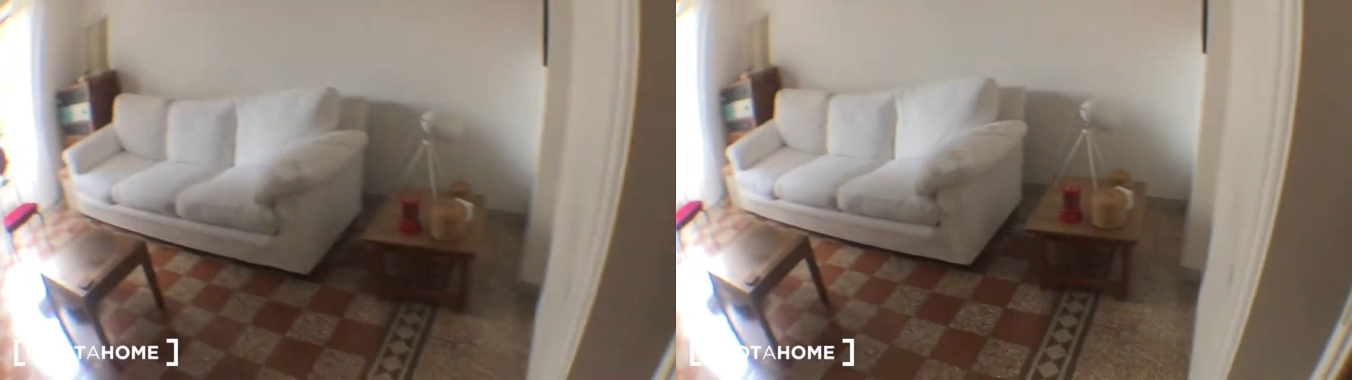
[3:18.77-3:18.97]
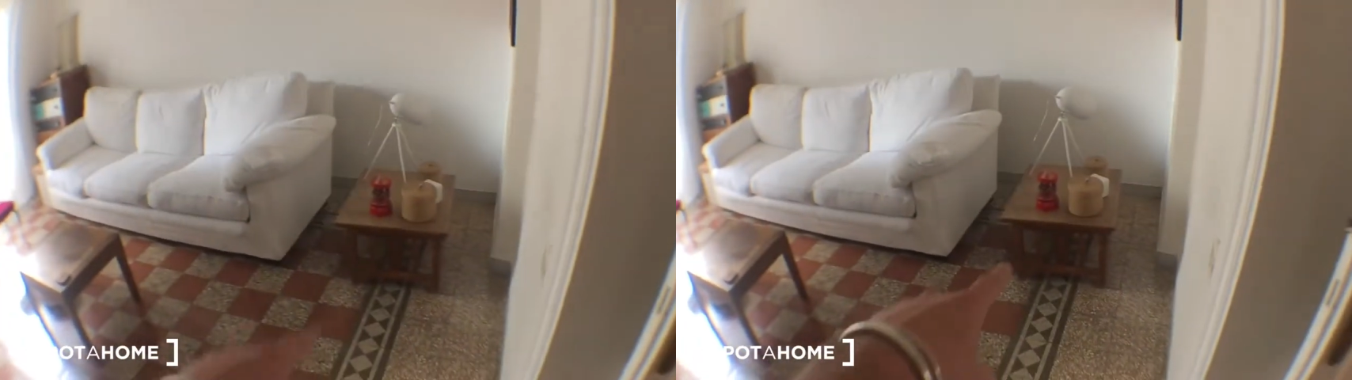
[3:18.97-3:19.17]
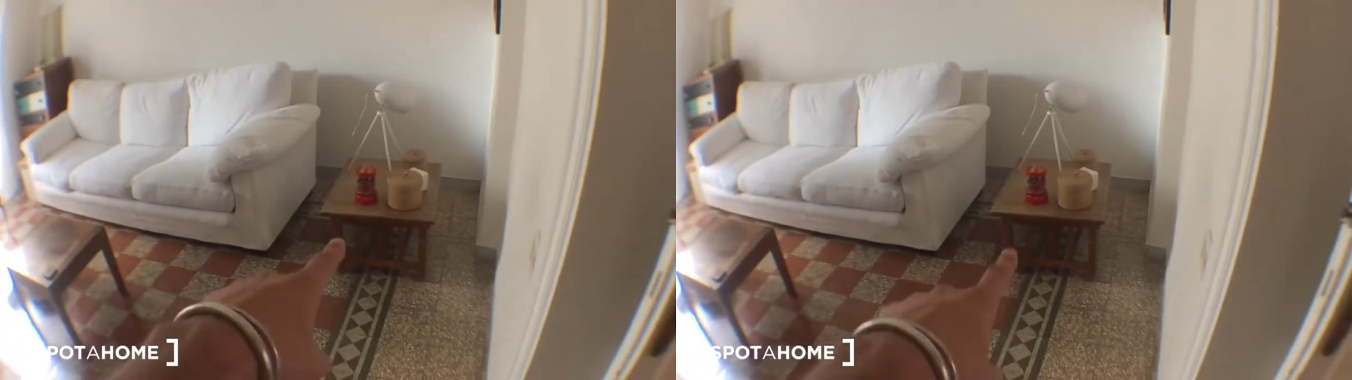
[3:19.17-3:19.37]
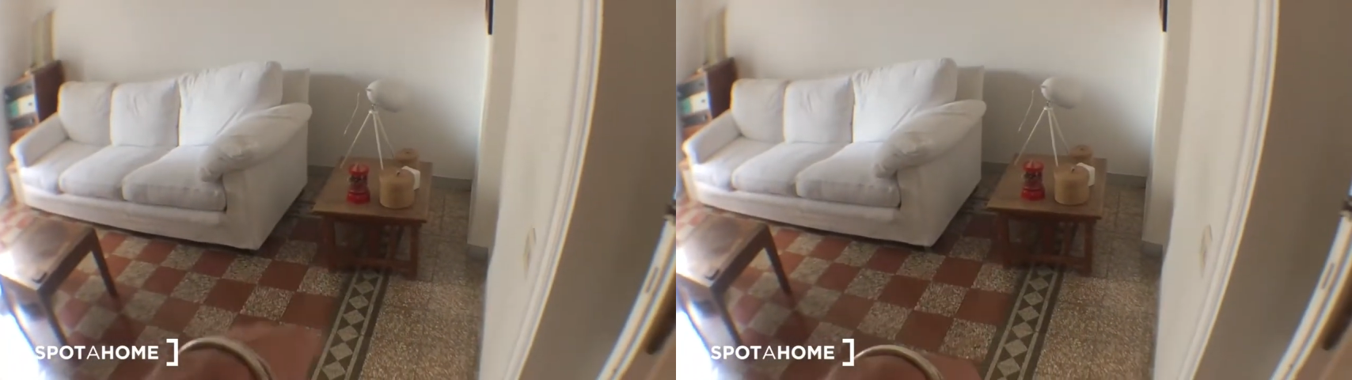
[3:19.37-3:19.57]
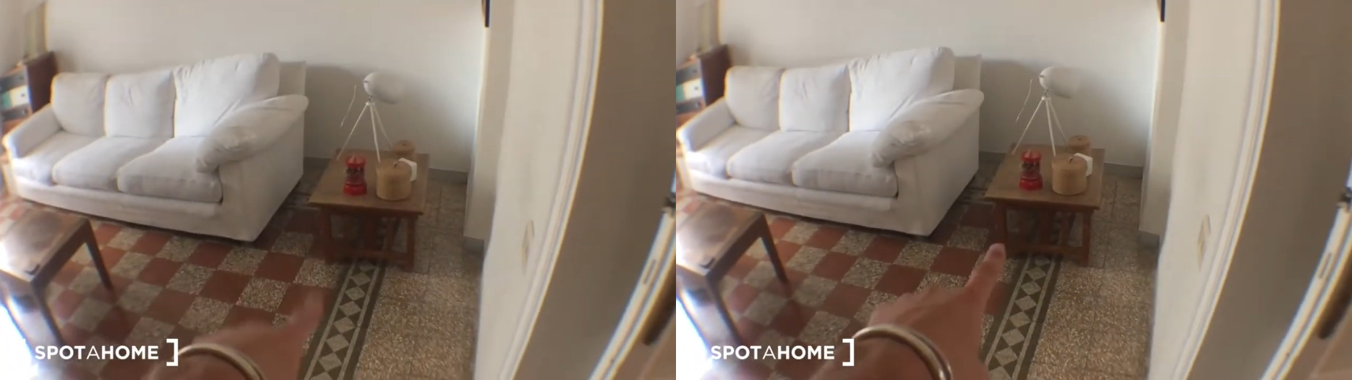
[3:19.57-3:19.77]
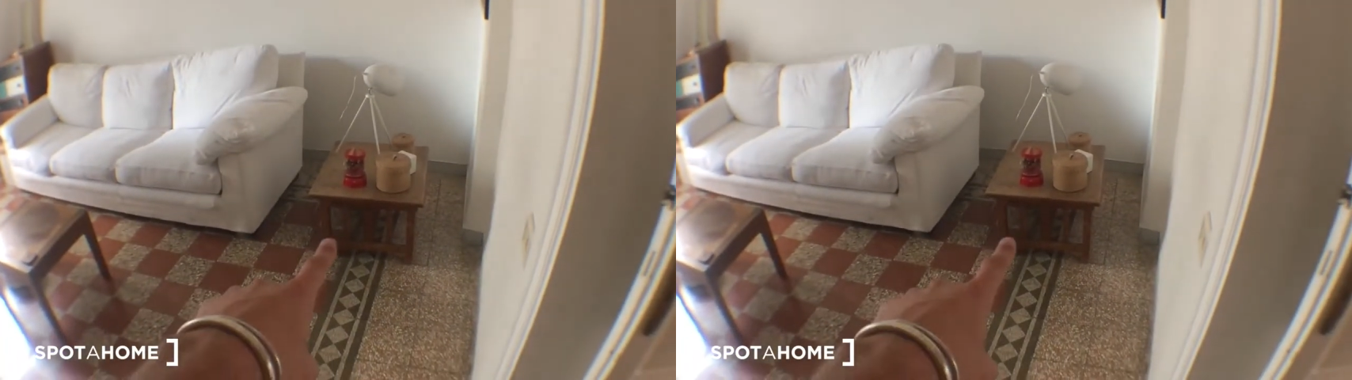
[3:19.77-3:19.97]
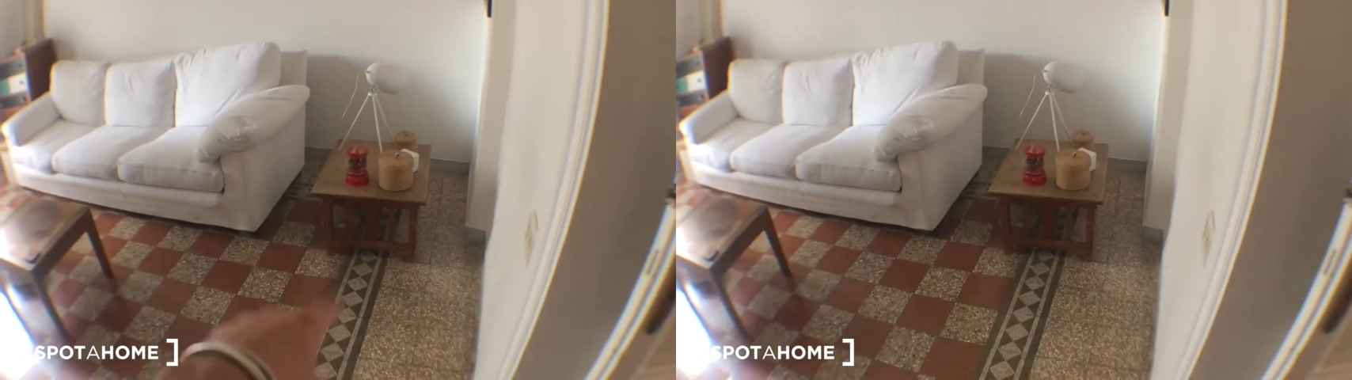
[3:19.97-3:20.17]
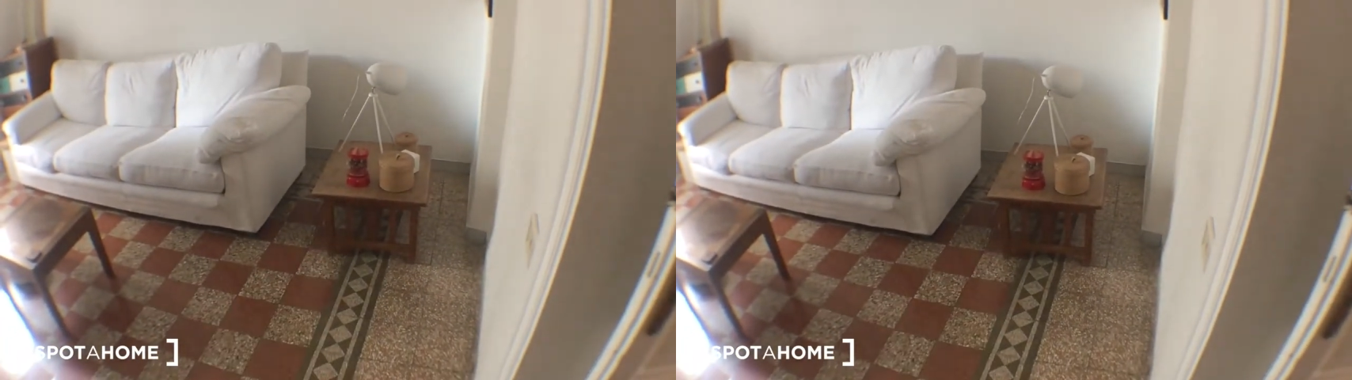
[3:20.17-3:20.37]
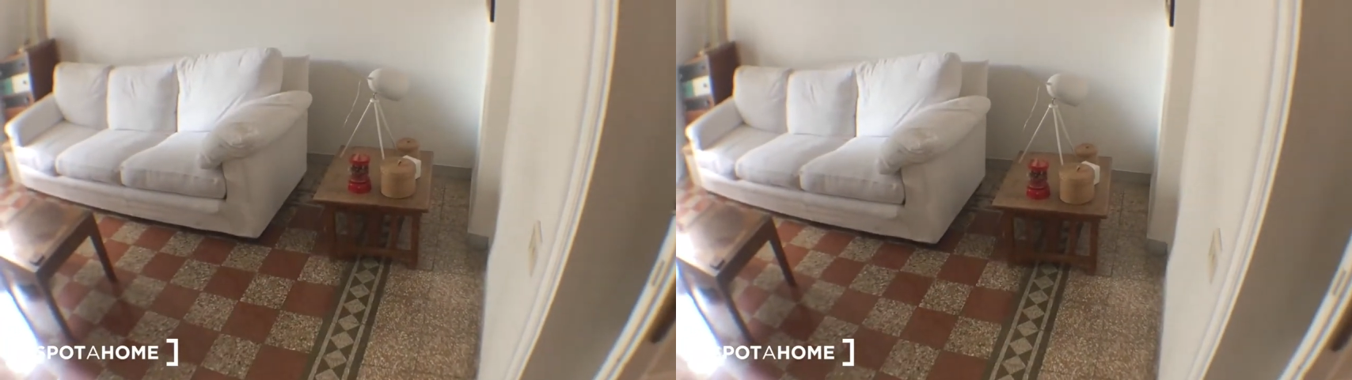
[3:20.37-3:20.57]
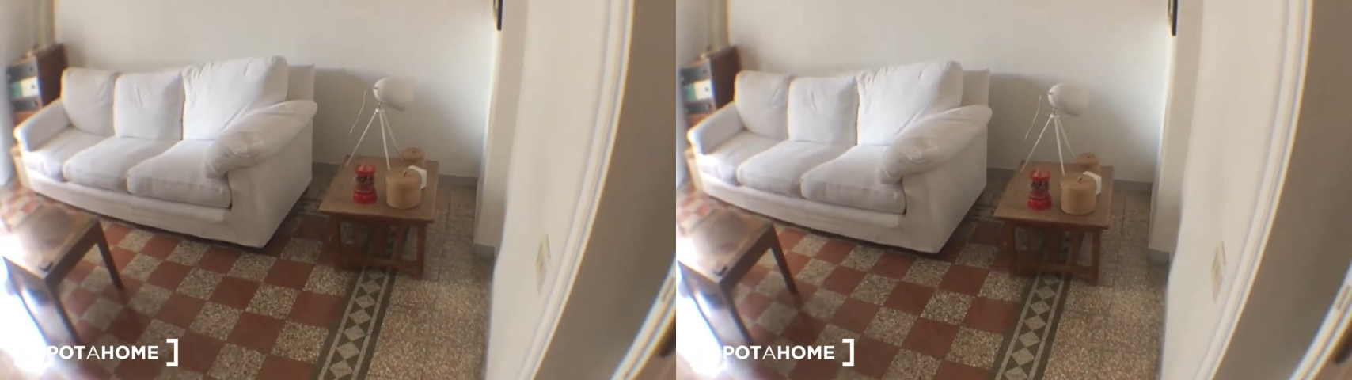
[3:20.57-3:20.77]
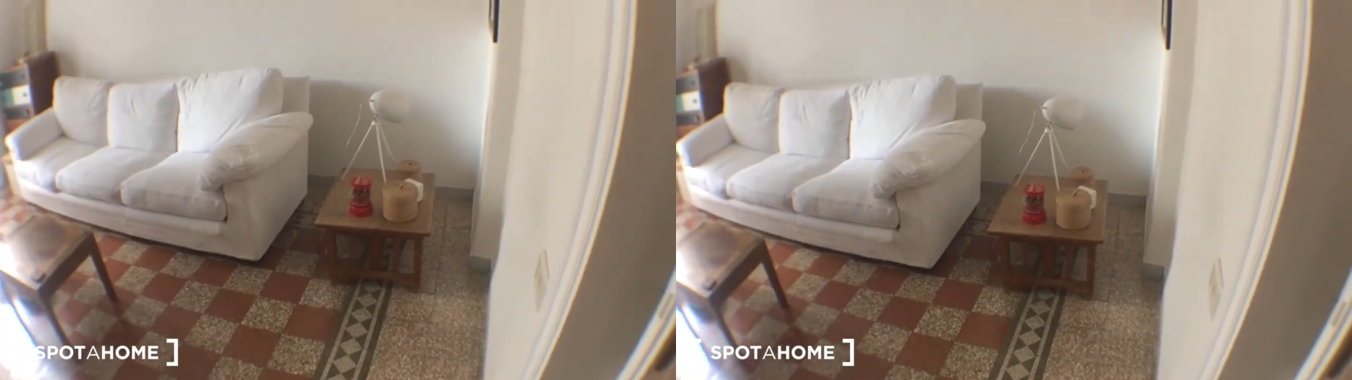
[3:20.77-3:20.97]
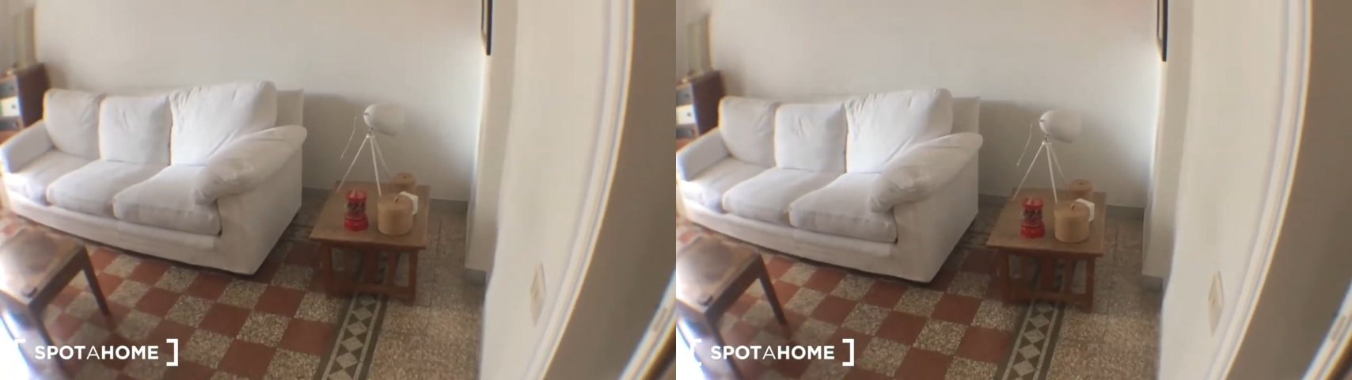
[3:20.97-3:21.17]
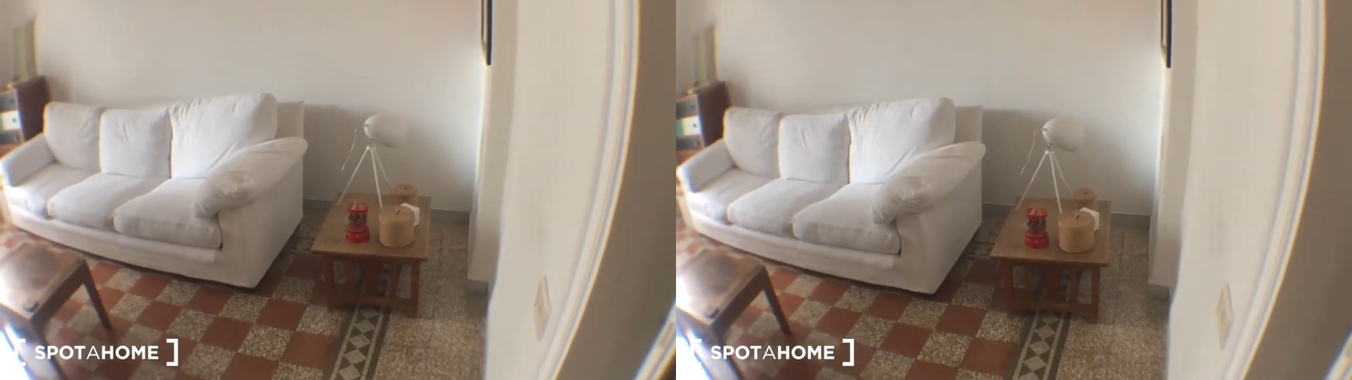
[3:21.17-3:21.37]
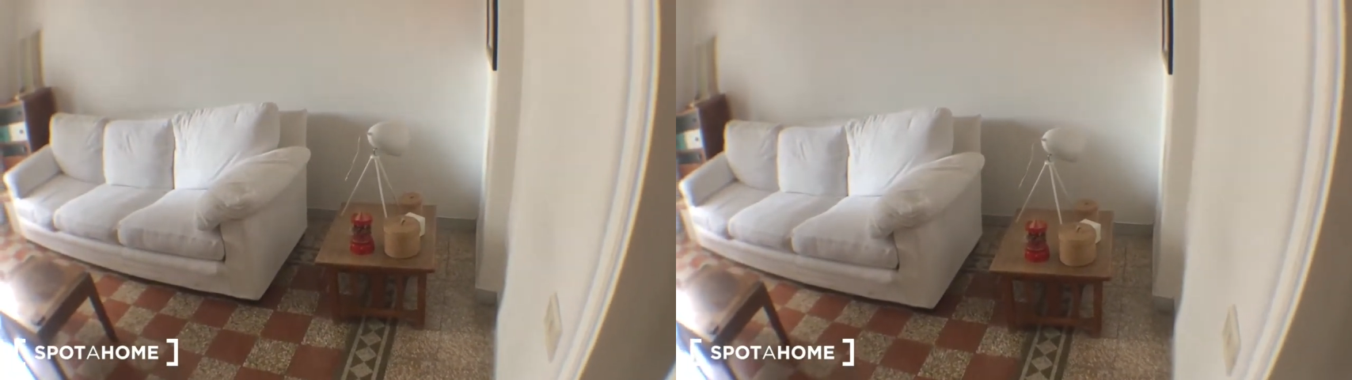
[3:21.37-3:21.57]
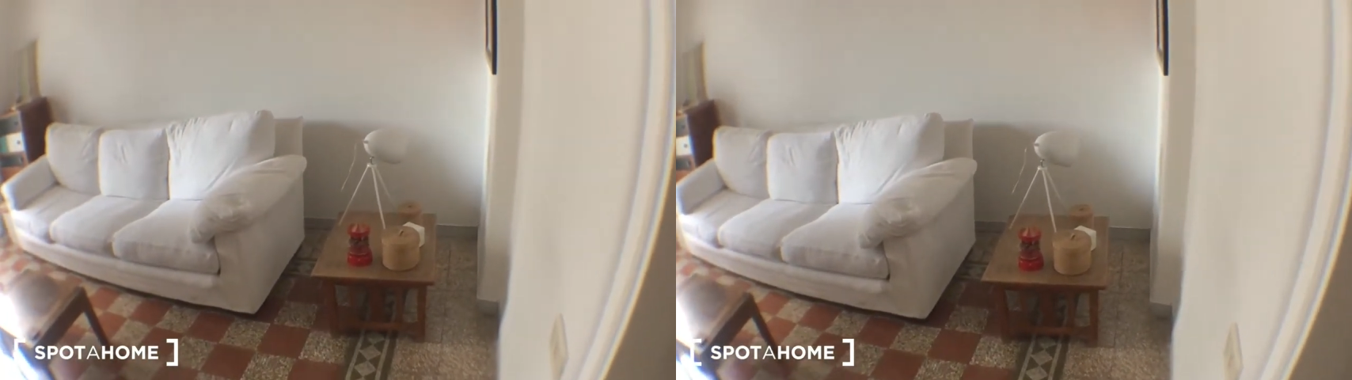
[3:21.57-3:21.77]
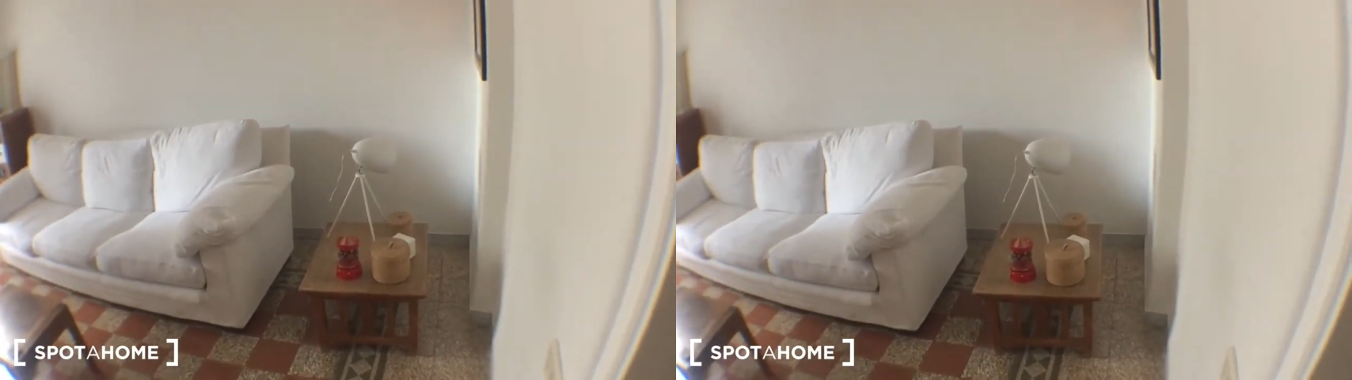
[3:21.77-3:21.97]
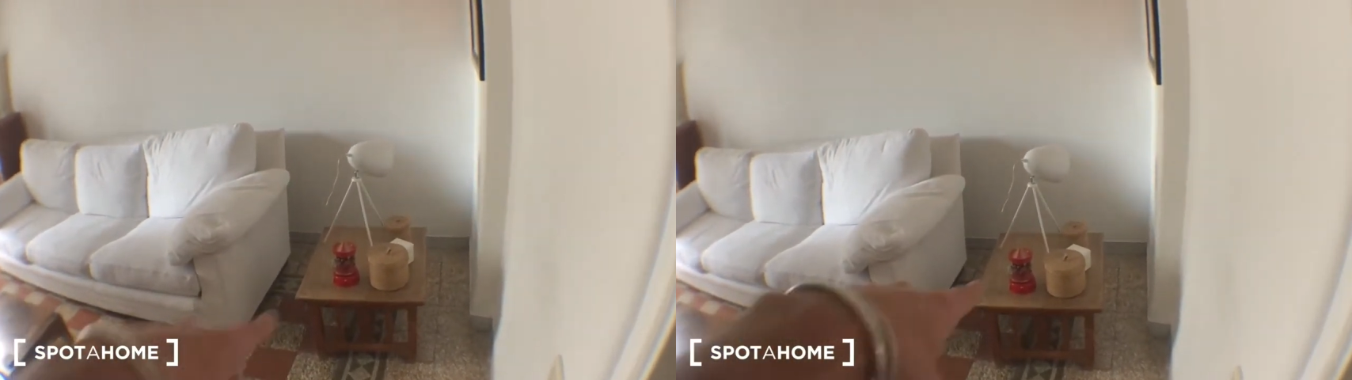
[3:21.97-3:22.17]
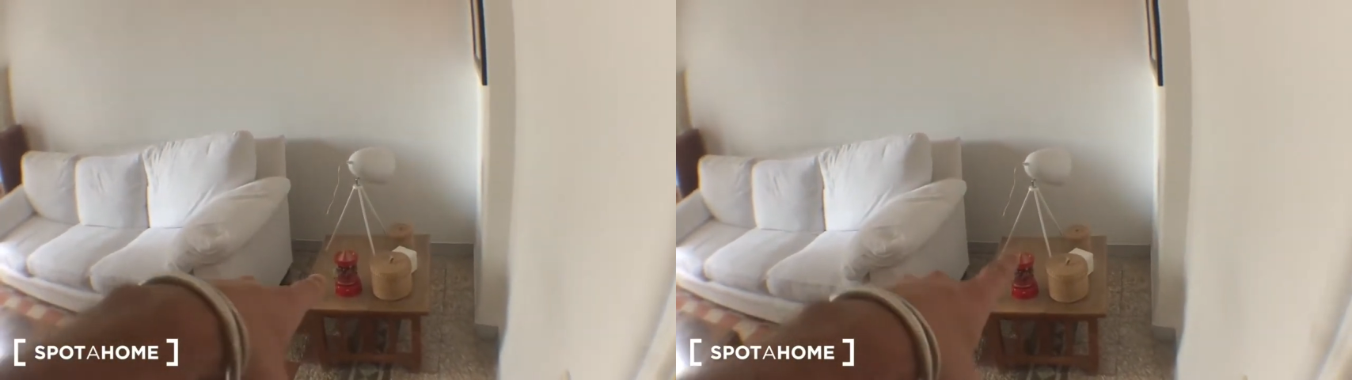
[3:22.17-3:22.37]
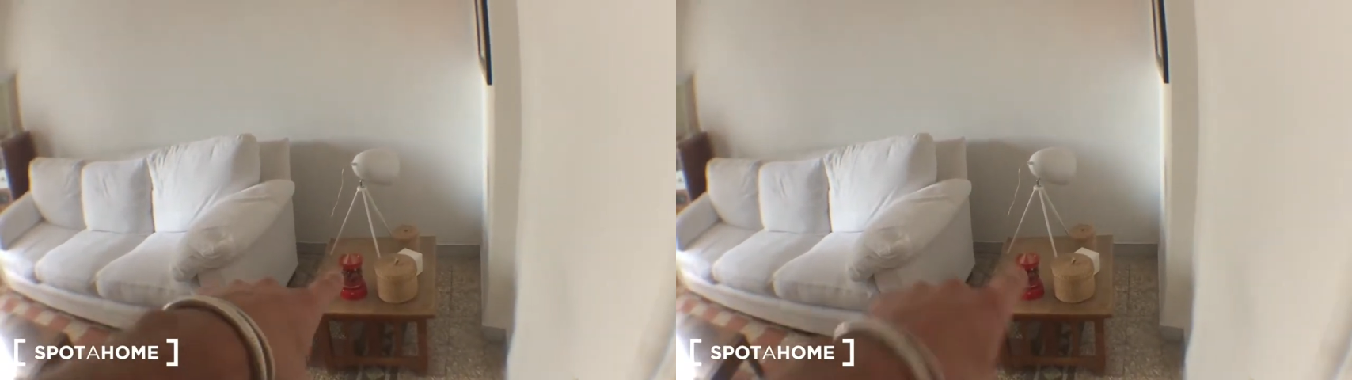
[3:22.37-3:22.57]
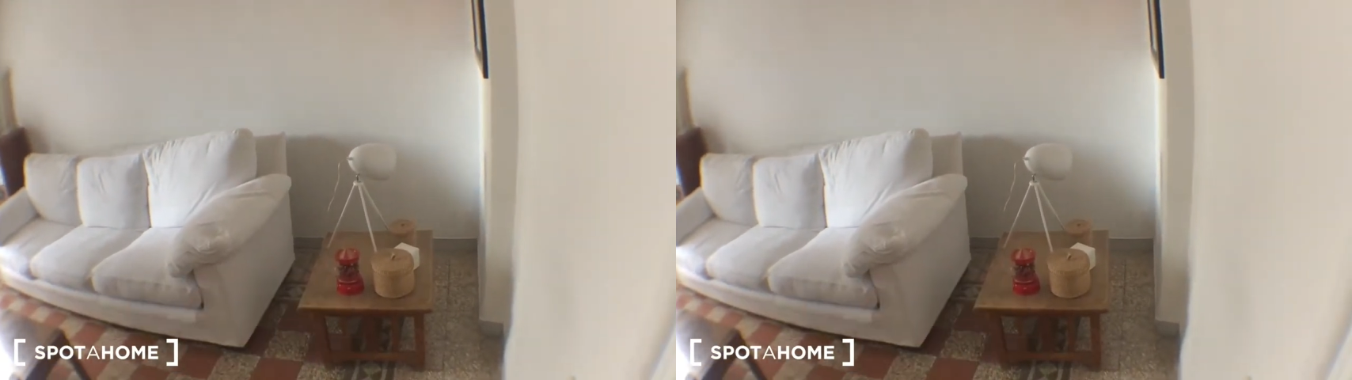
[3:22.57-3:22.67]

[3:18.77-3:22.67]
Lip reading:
(no speaker visible)